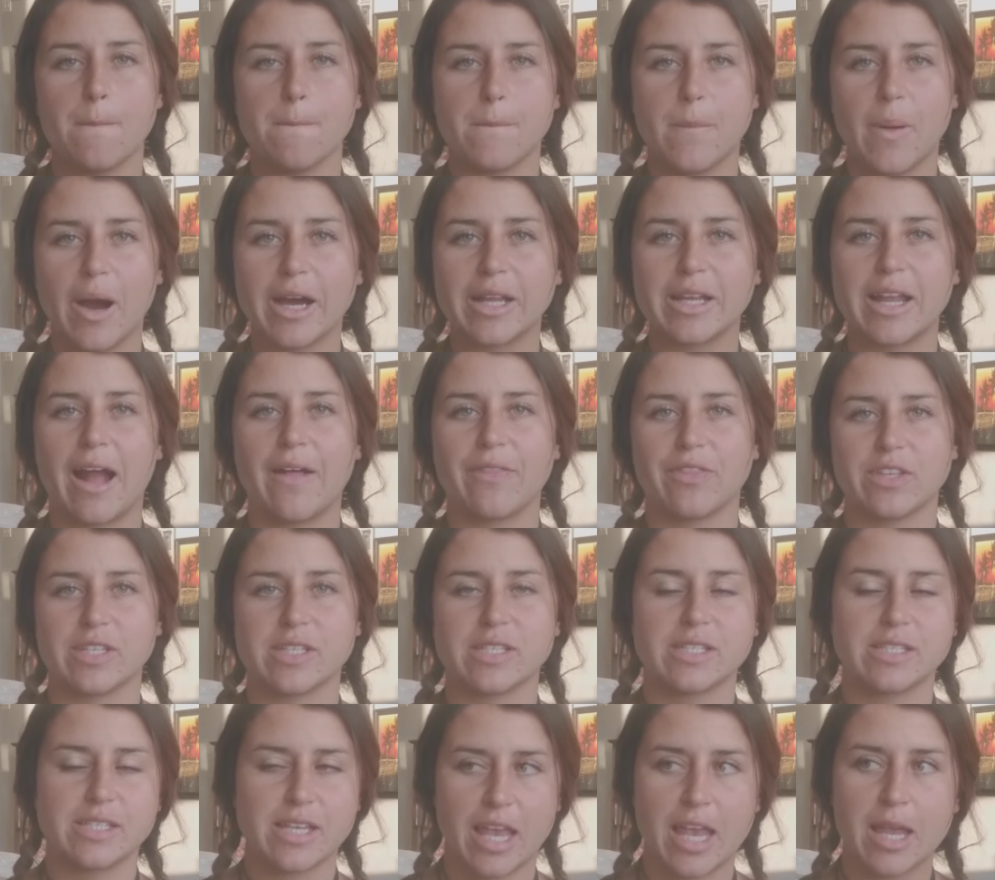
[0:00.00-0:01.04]
But at the
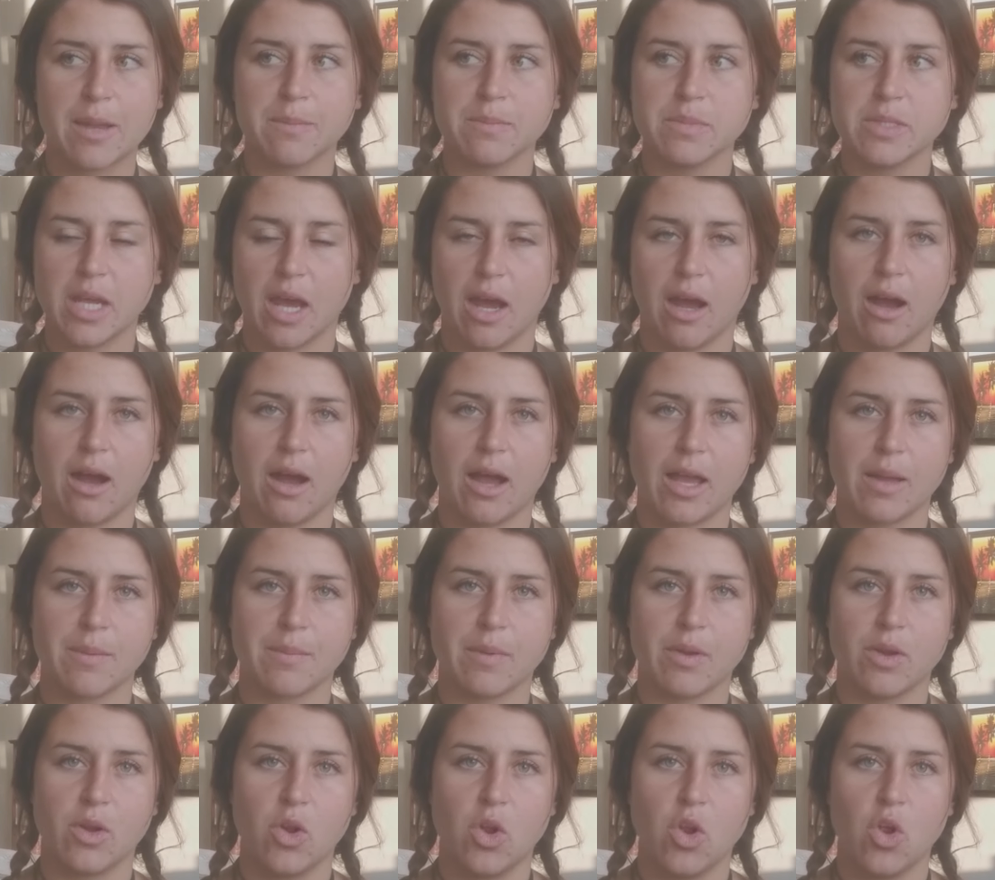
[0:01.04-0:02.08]
same time,